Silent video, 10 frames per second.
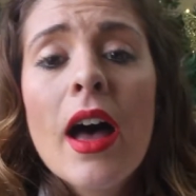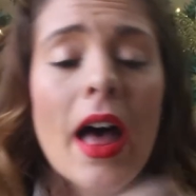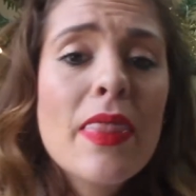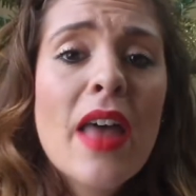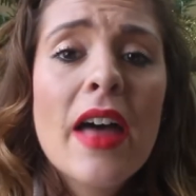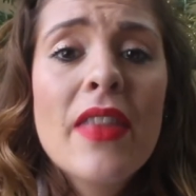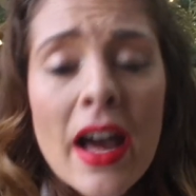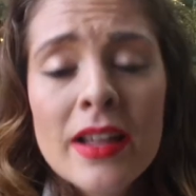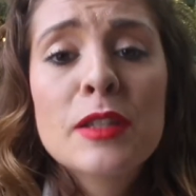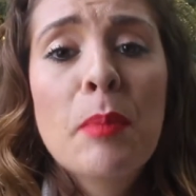And
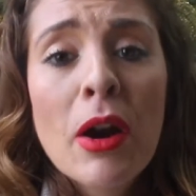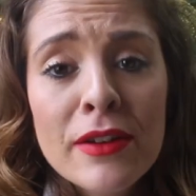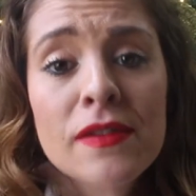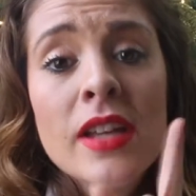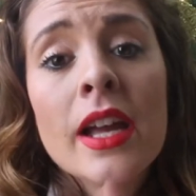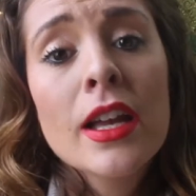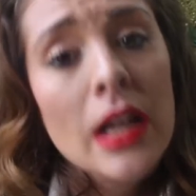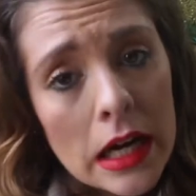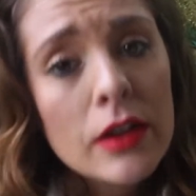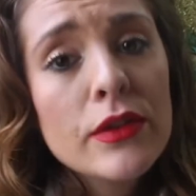that is part of taking
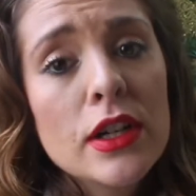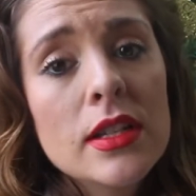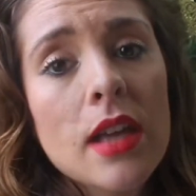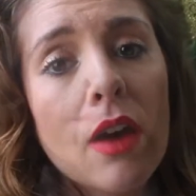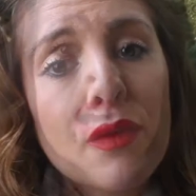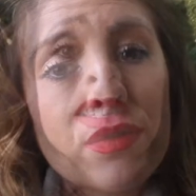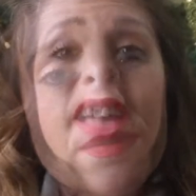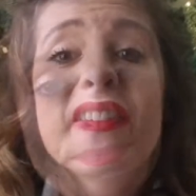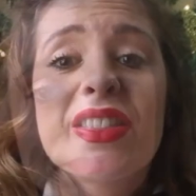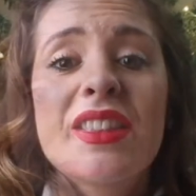care of yourself. My
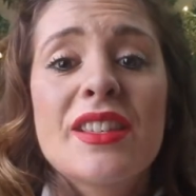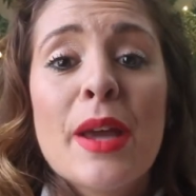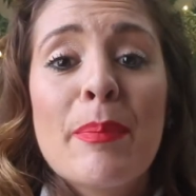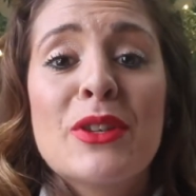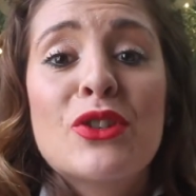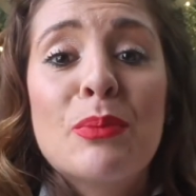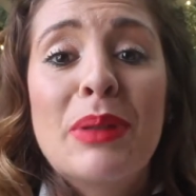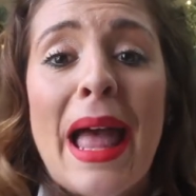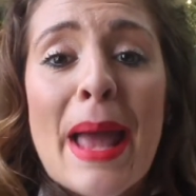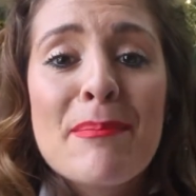seventh tip is to
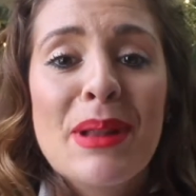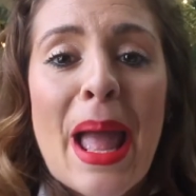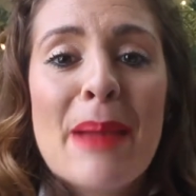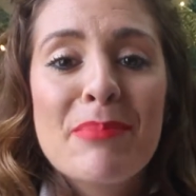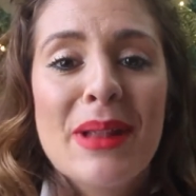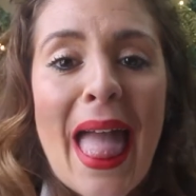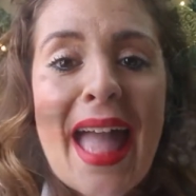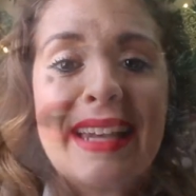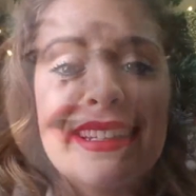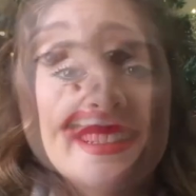plan, plan,
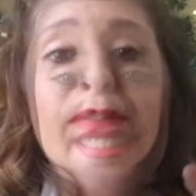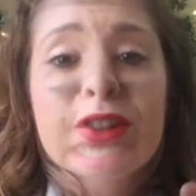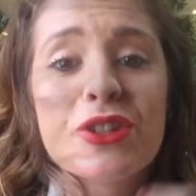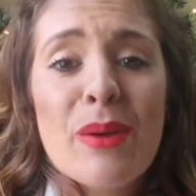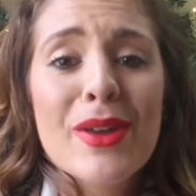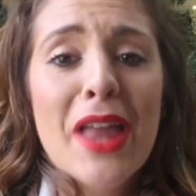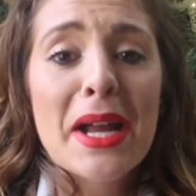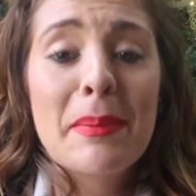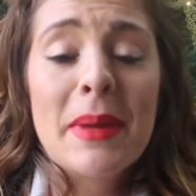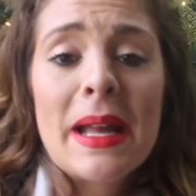plan. If you're someone
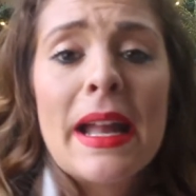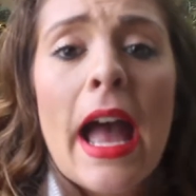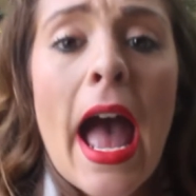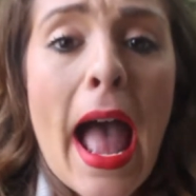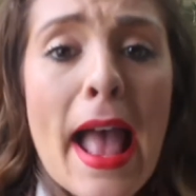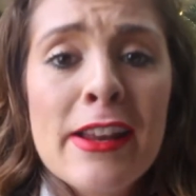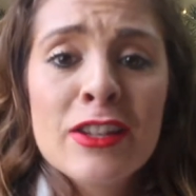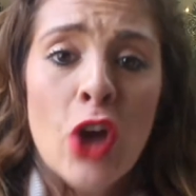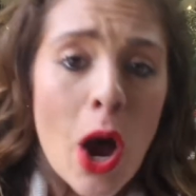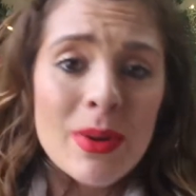like me and
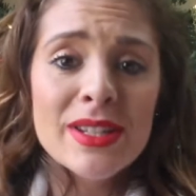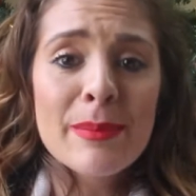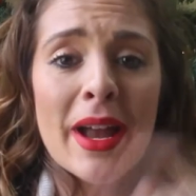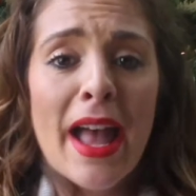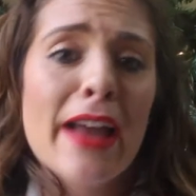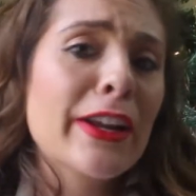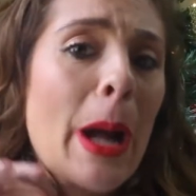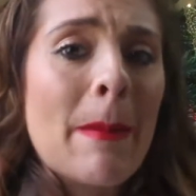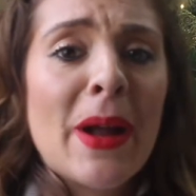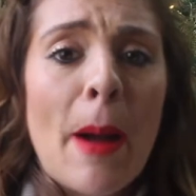is always in my head and
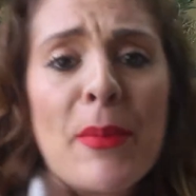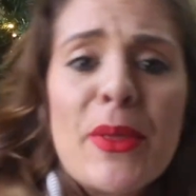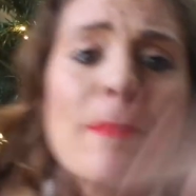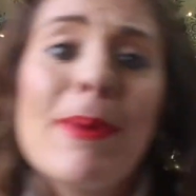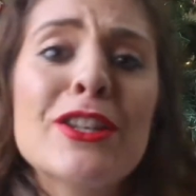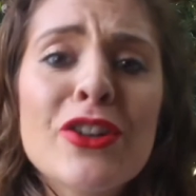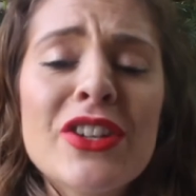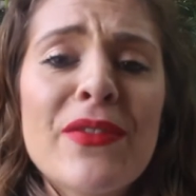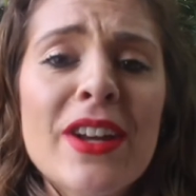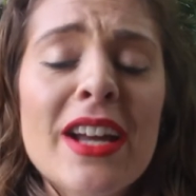coming up with a bunch of
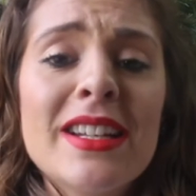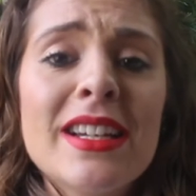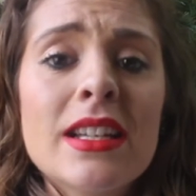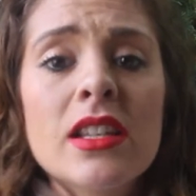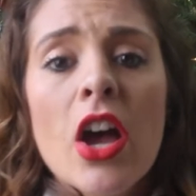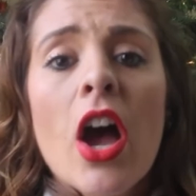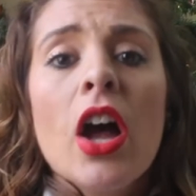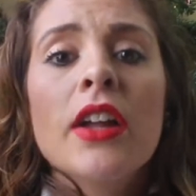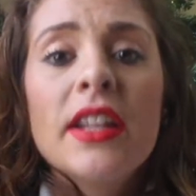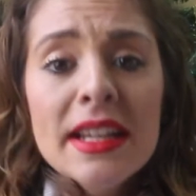different ideas,
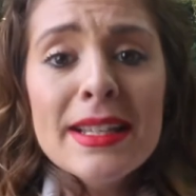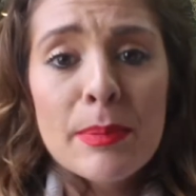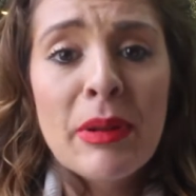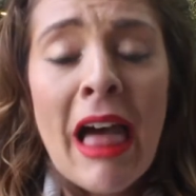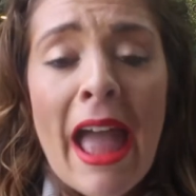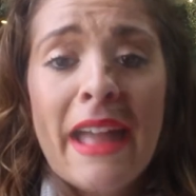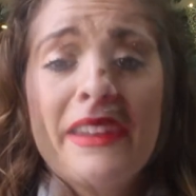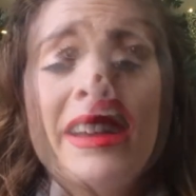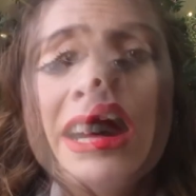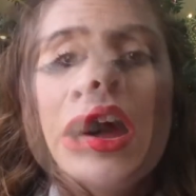you need to
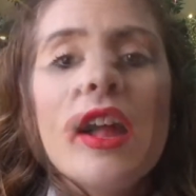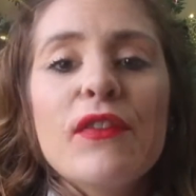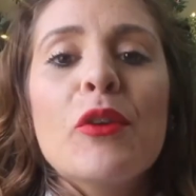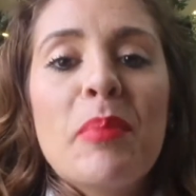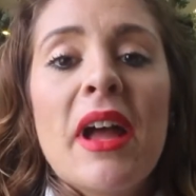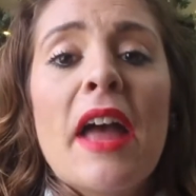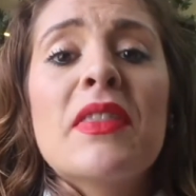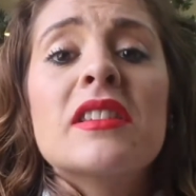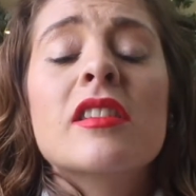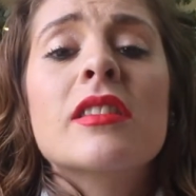plan. If you plan,
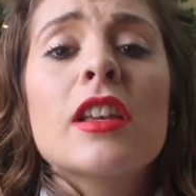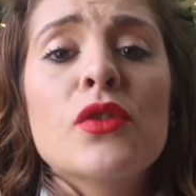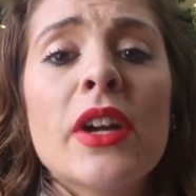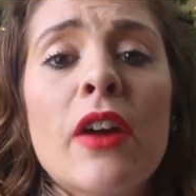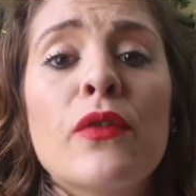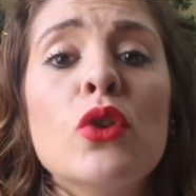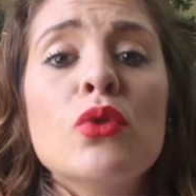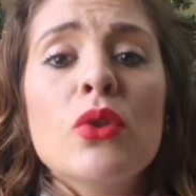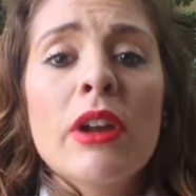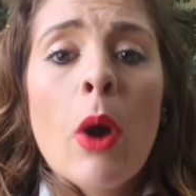the success rate of you
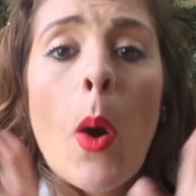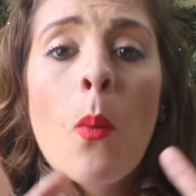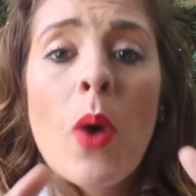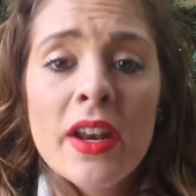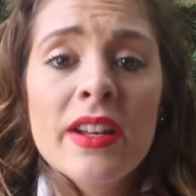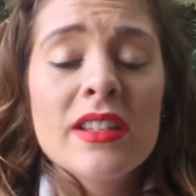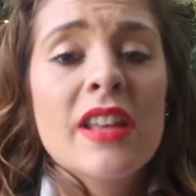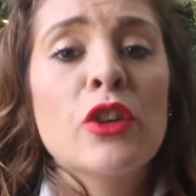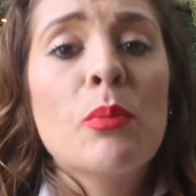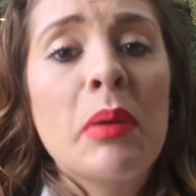doing what it is
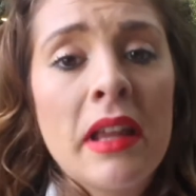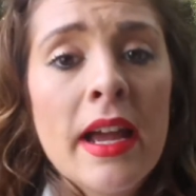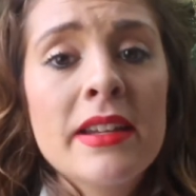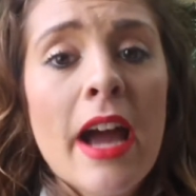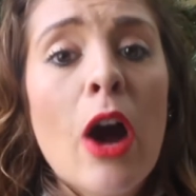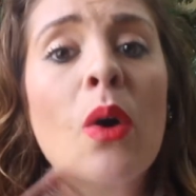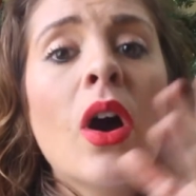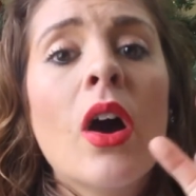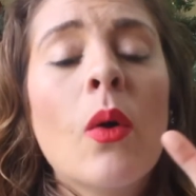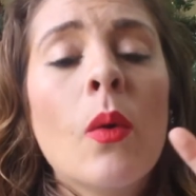that you planned out